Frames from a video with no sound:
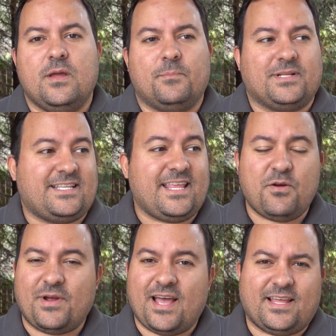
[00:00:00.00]
But today
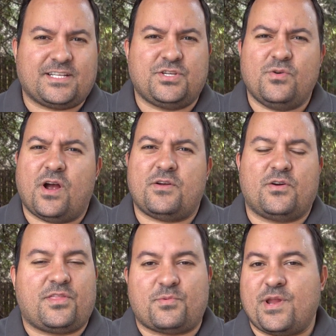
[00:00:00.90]
we had like 200
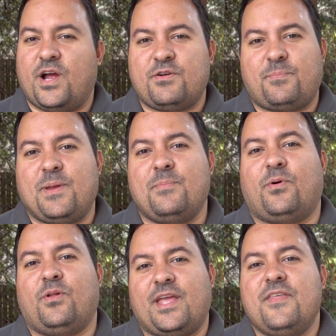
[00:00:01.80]
or 300
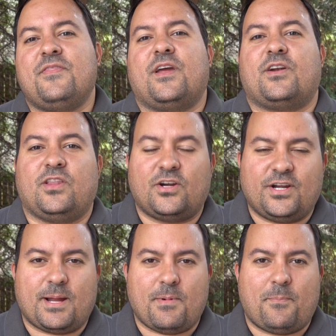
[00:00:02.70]
people in there
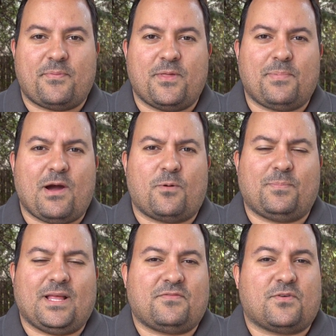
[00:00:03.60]
learning about the Power
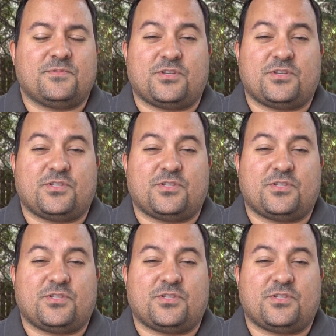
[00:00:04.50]
Platform.